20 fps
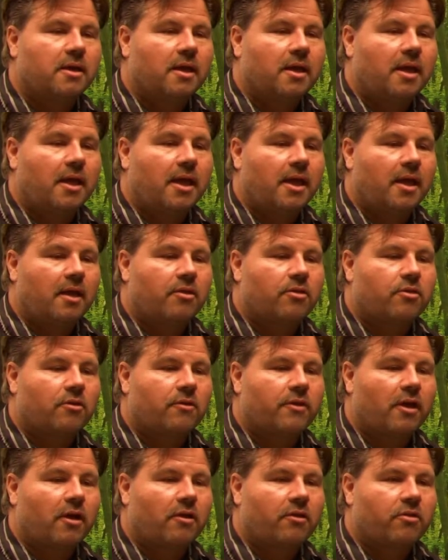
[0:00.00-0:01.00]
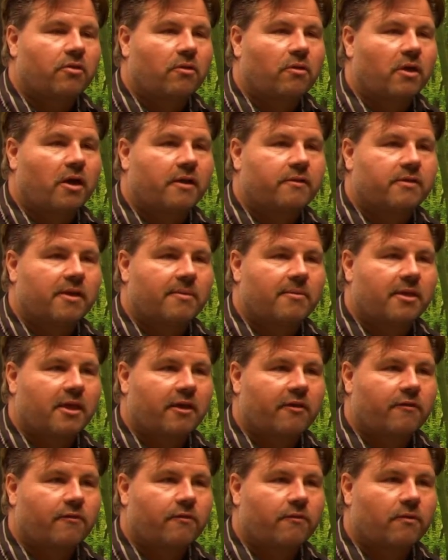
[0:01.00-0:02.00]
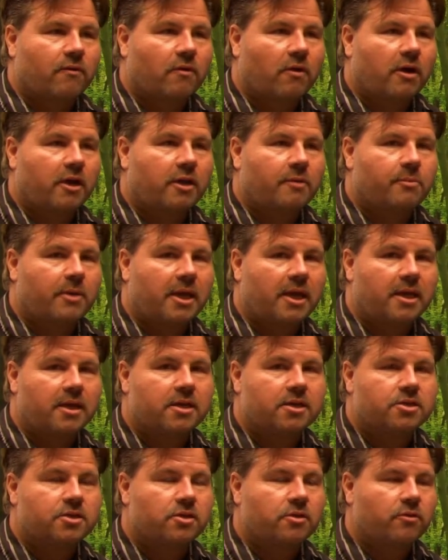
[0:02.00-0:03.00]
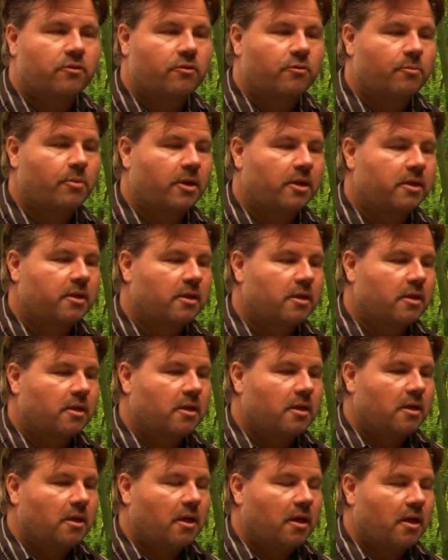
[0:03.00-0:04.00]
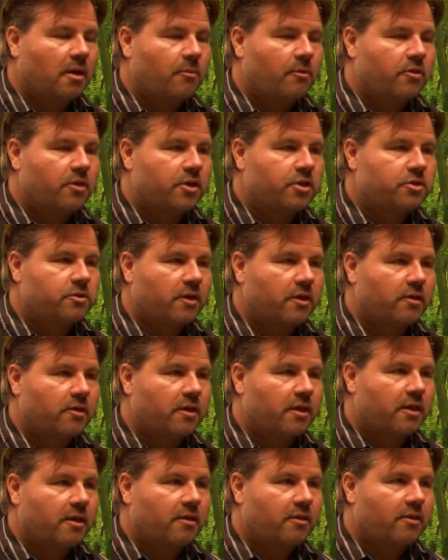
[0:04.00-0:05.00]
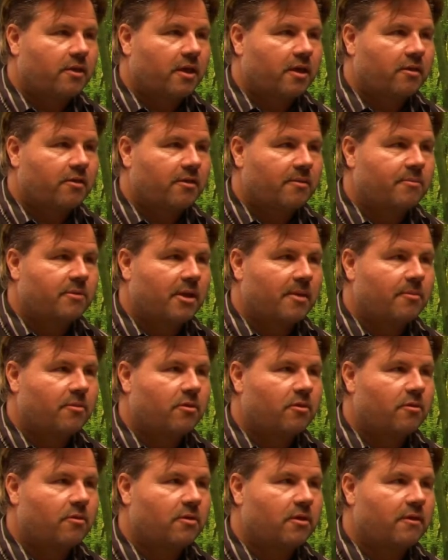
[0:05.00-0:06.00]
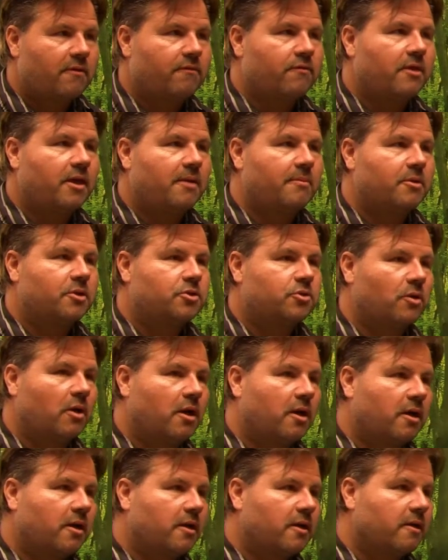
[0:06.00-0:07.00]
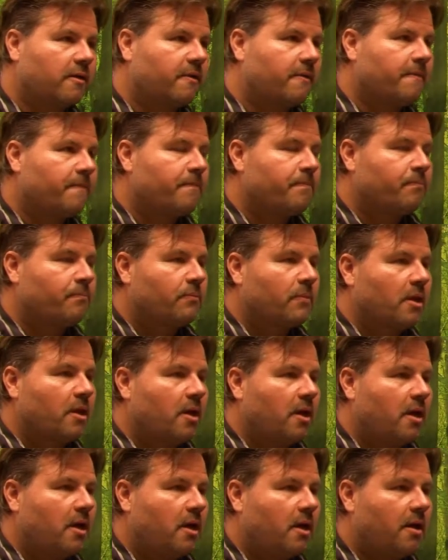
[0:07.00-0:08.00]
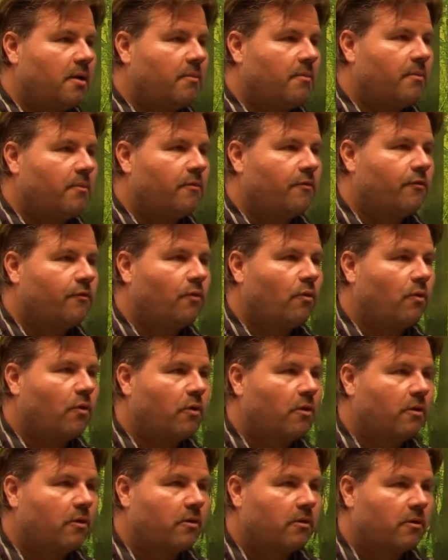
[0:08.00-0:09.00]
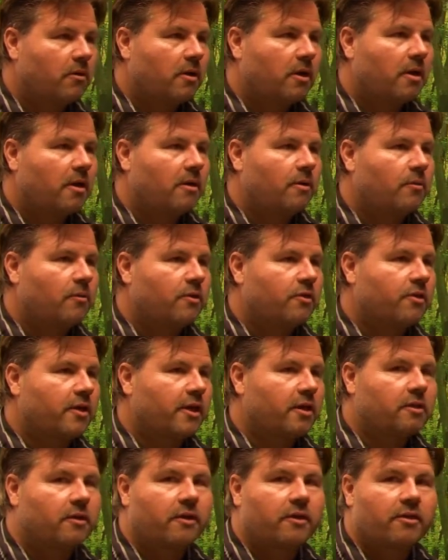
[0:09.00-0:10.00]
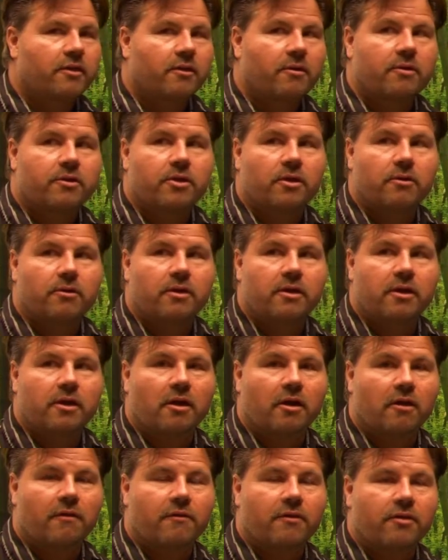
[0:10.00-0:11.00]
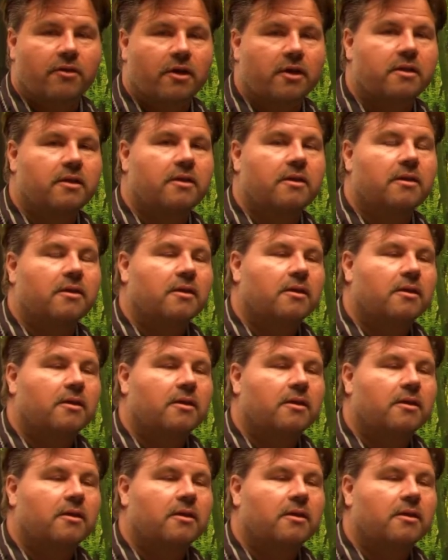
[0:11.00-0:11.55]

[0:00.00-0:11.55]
and so they also a lot of times have chronic pain issues. But what's interesting is that sometimes you give them a drug for recycling serotonin, and all of a sudden